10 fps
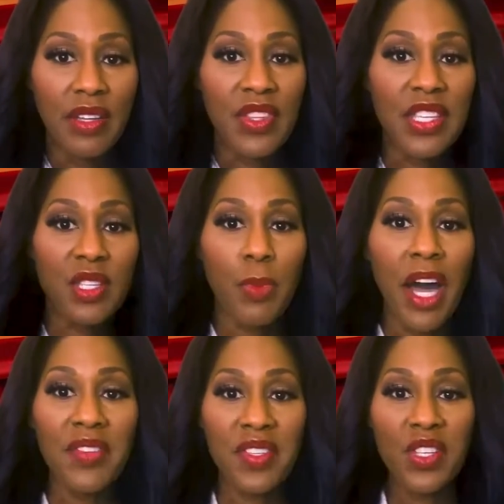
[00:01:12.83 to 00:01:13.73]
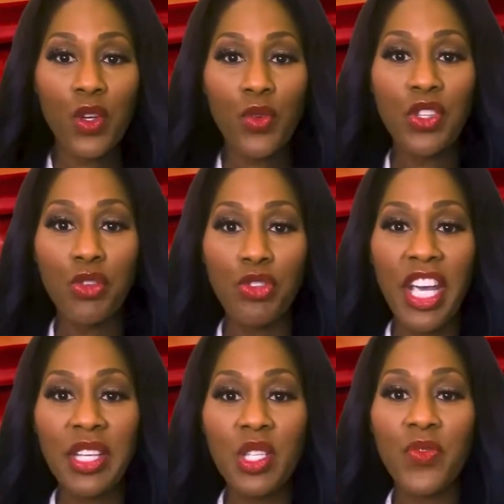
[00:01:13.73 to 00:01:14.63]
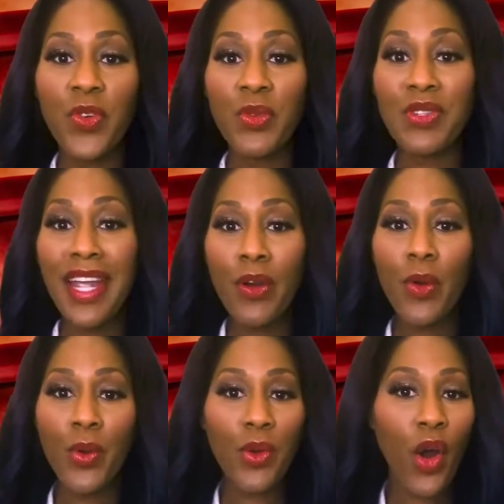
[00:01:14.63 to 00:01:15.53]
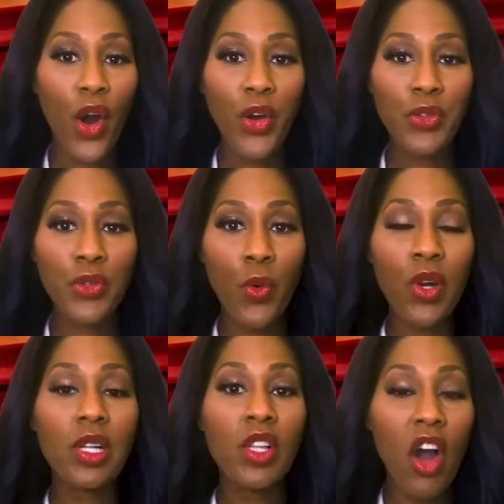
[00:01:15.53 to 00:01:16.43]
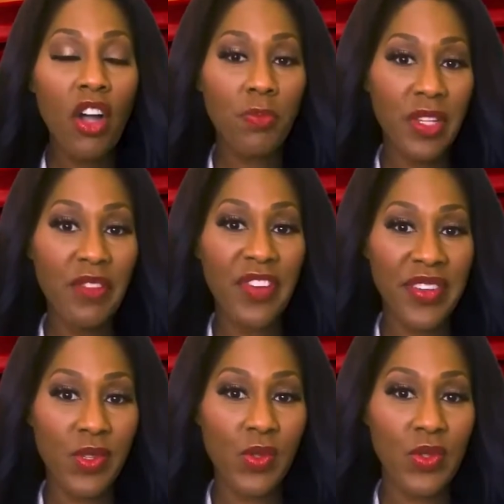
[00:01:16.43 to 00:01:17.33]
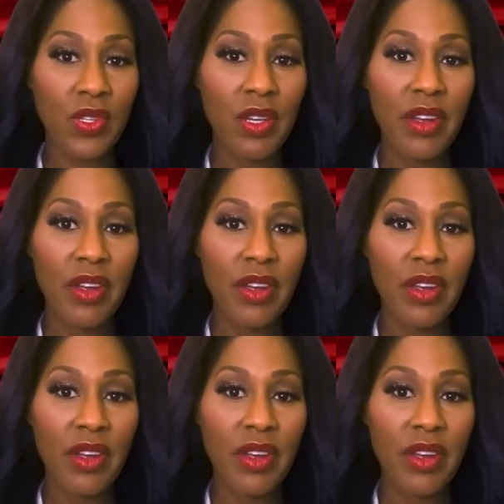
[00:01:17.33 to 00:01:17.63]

These deposits increase your chances for narrowed, hardened, or clogged blood vessels.